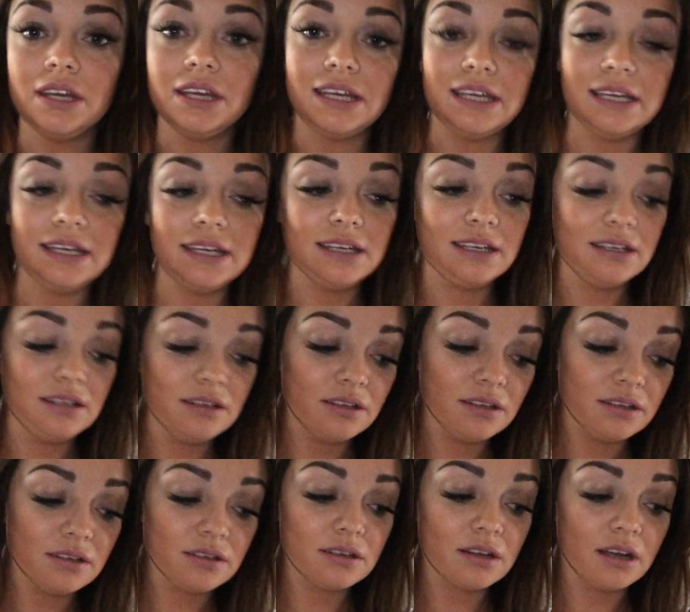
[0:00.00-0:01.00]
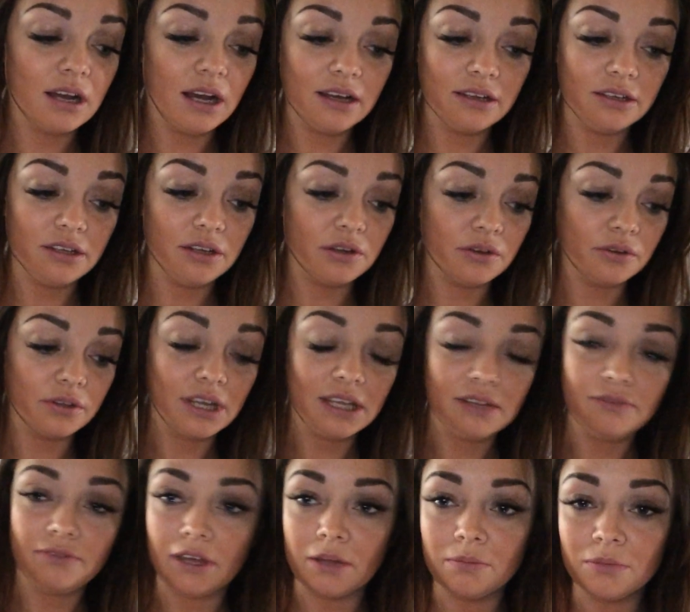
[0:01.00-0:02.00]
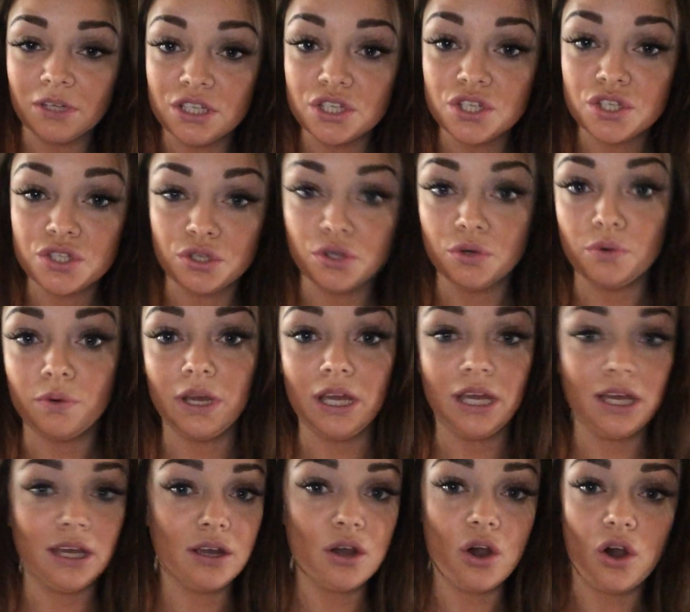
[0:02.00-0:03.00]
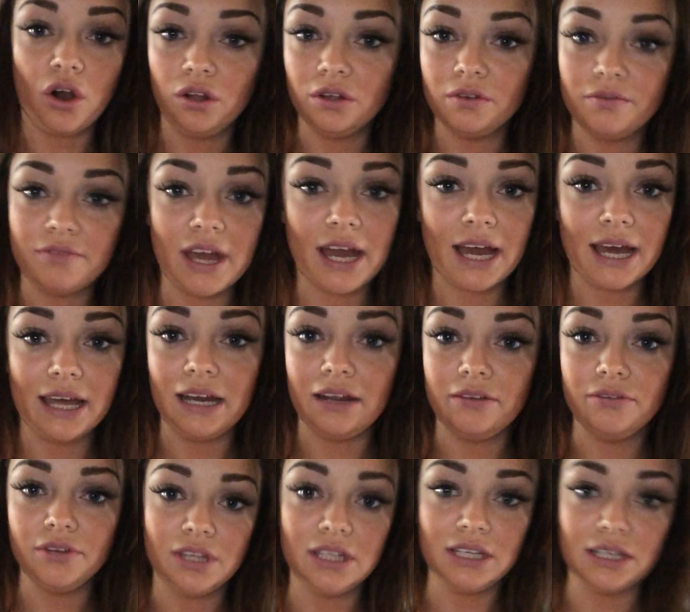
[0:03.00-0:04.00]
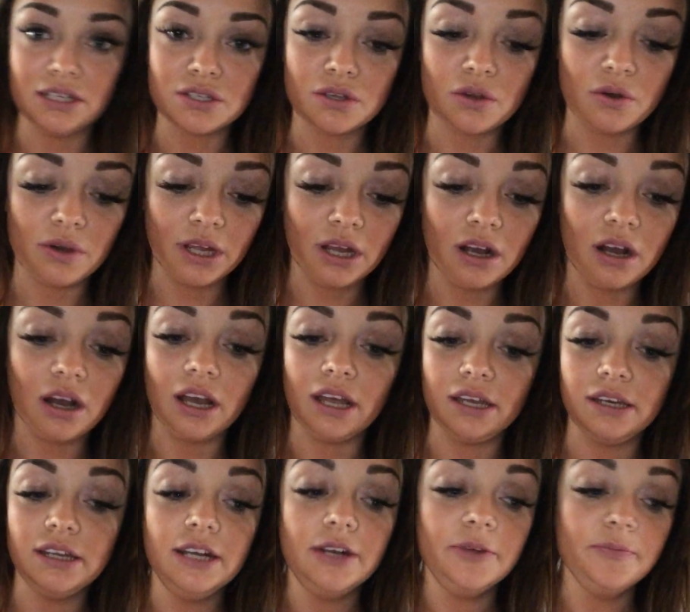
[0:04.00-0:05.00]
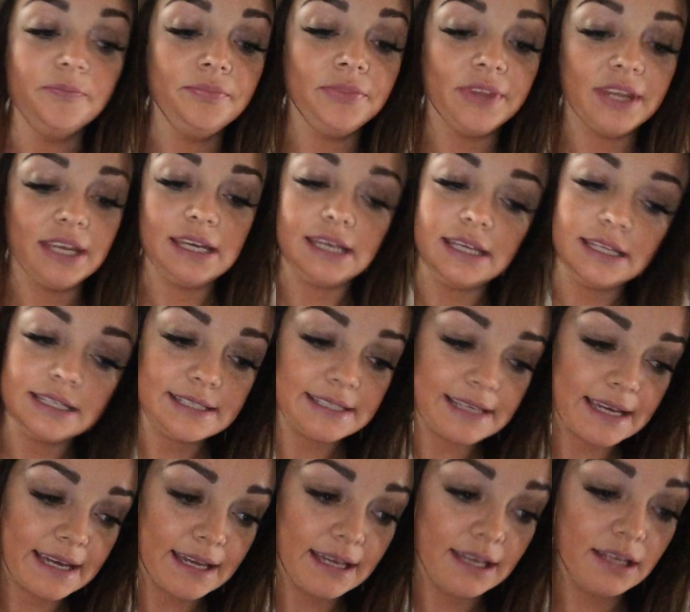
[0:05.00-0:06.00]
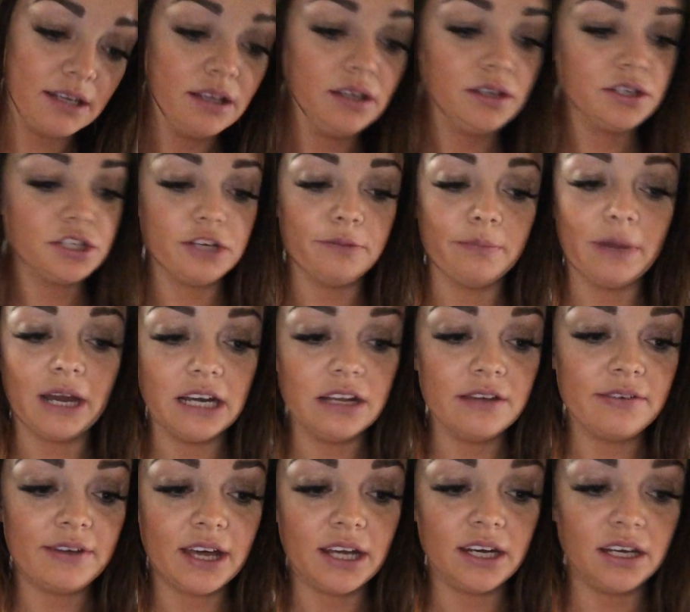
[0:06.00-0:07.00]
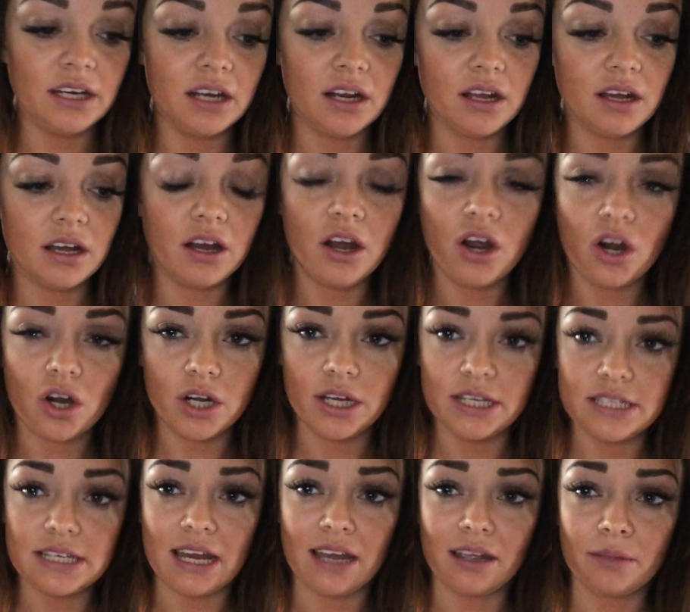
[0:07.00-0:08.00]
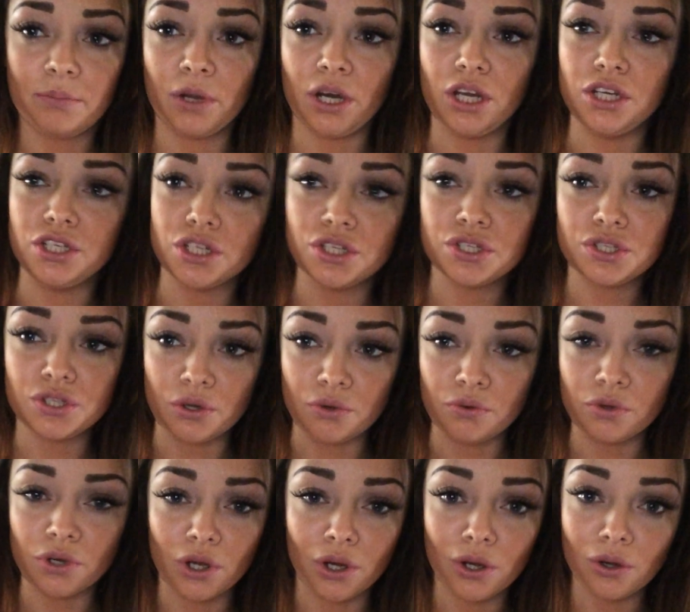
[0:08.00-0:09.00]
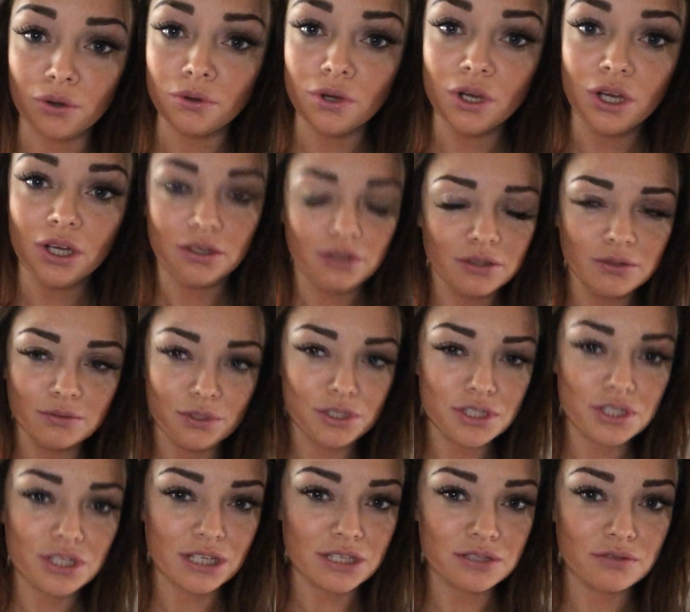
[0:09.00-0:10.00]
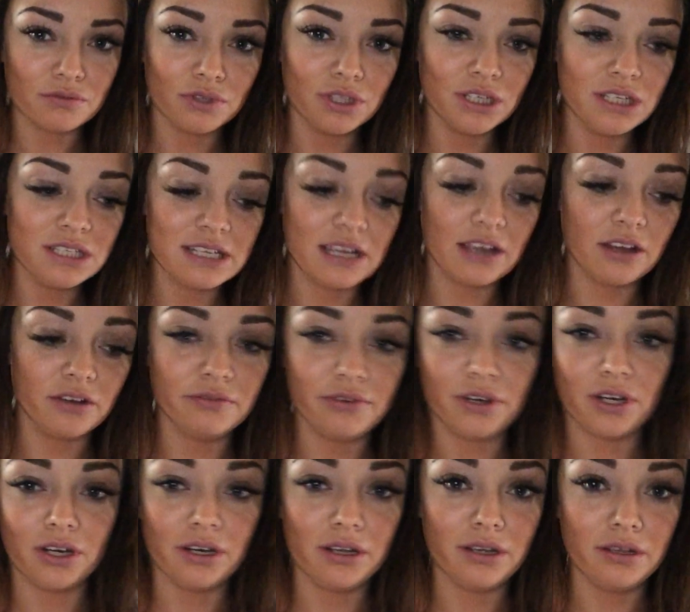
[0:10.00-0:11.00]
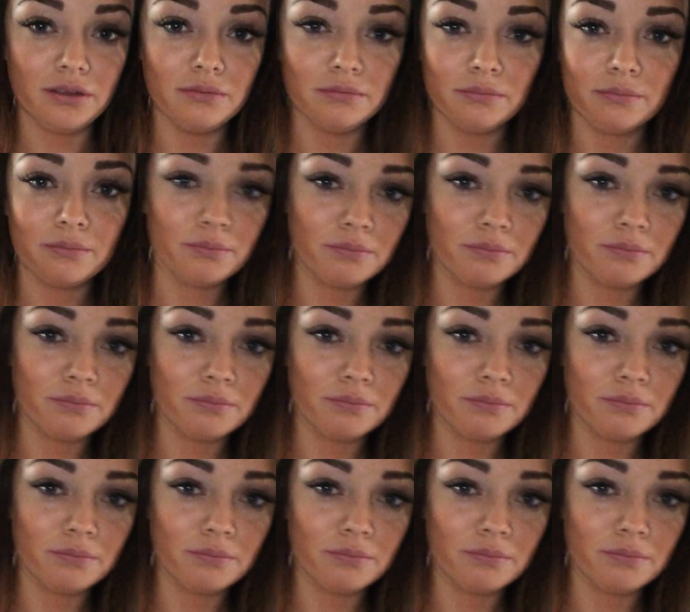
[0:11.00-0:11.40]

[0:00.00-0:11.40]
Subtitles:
He, you know, the family is suing, all of that, everything is going on. He said she might have had a heart attack, but I just don't know, which doesn't really sound very,